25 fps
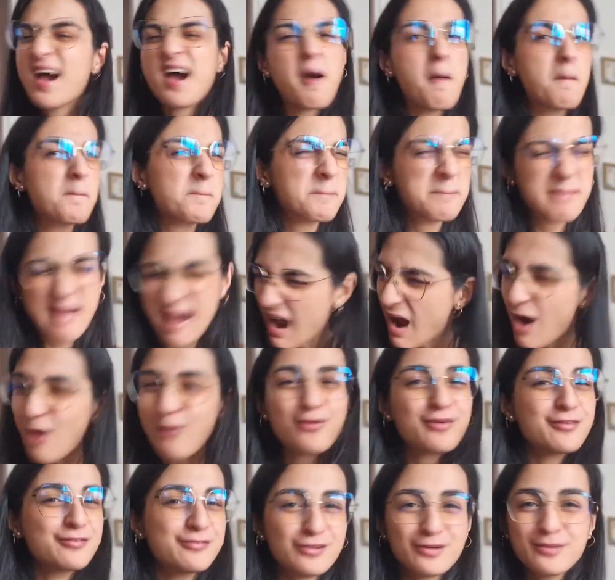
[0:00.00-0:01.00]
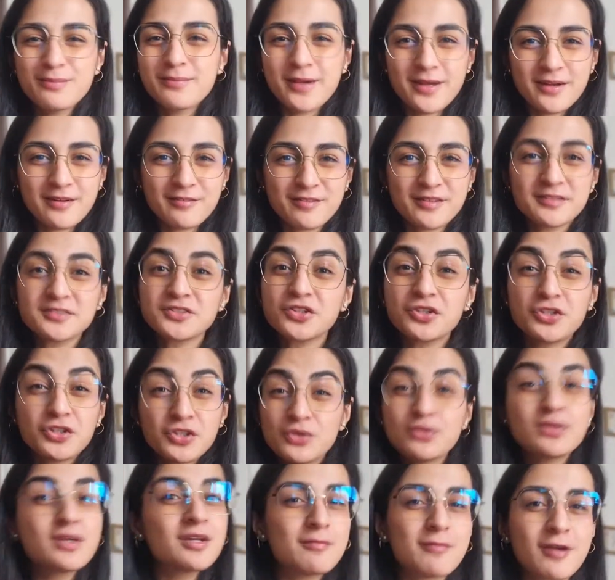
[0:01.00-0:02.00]
a powerful manifester and
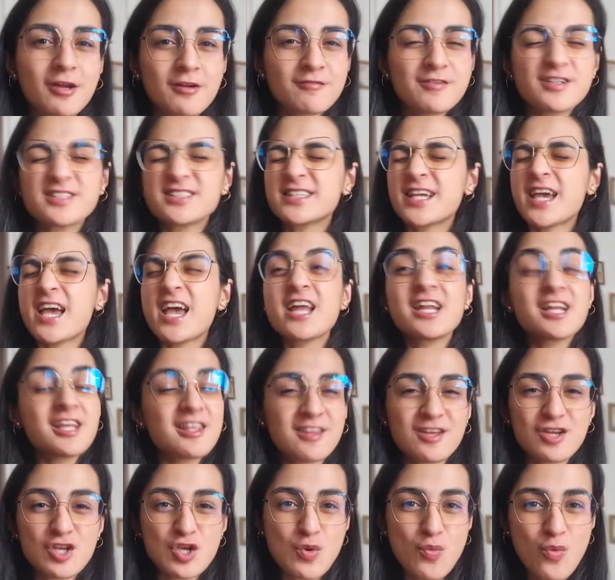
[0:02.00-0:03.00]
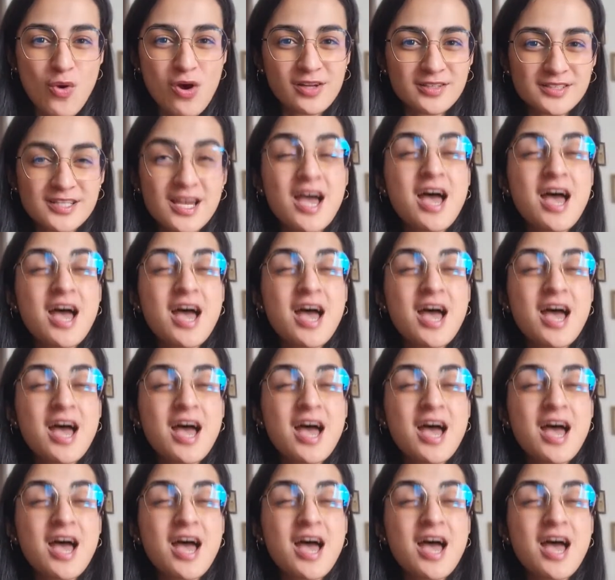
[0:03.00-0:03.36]
you can manifest anything you want.